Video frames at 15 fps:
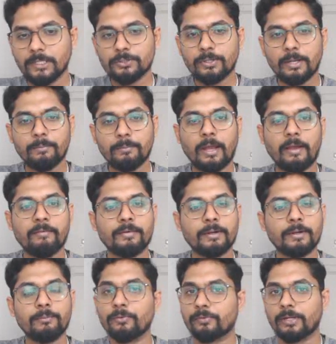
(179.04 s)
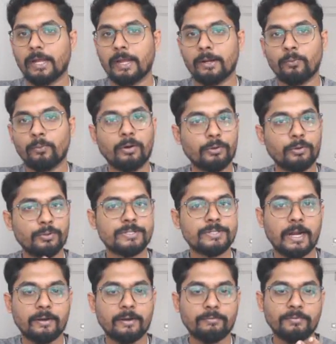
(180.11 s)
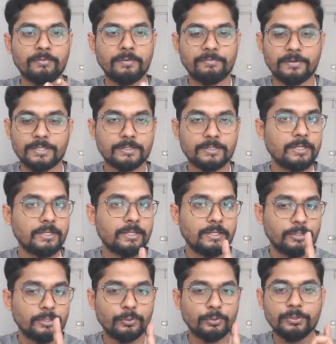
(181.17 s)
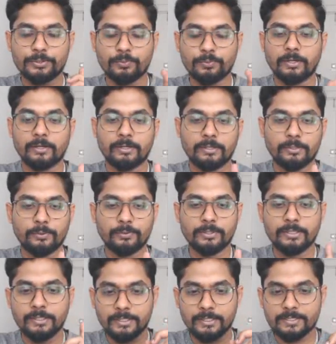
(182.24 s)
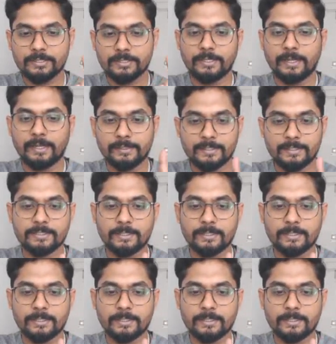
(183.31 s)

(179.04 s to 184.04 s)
so I have removed. I want to start from the fresh. Do this one, do this, take this